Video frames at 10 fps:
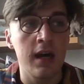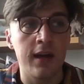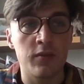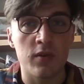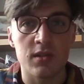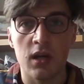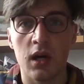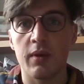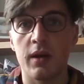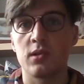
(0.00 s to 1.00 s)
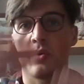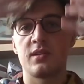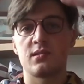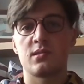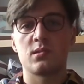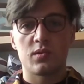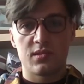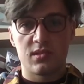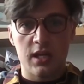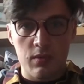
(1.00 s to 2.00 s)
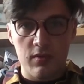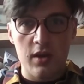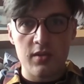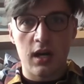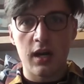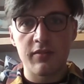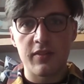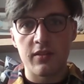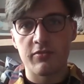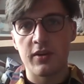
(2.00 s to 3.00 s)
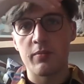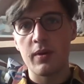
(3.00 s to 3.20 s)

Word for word: And through a time, I adopted this sort of style with loads of height in the front,